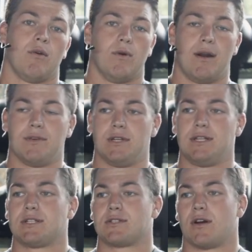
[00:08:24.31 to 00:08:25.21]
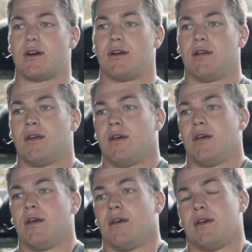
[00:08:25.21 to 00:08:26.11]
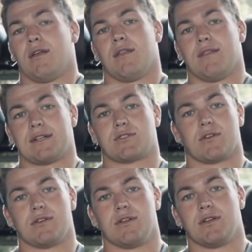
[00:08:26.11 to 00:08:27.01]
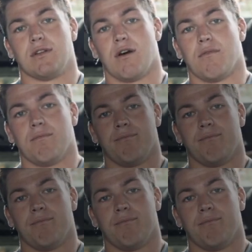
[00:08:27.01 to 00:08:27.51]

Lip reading: wherever you need to start. That's all you need to know.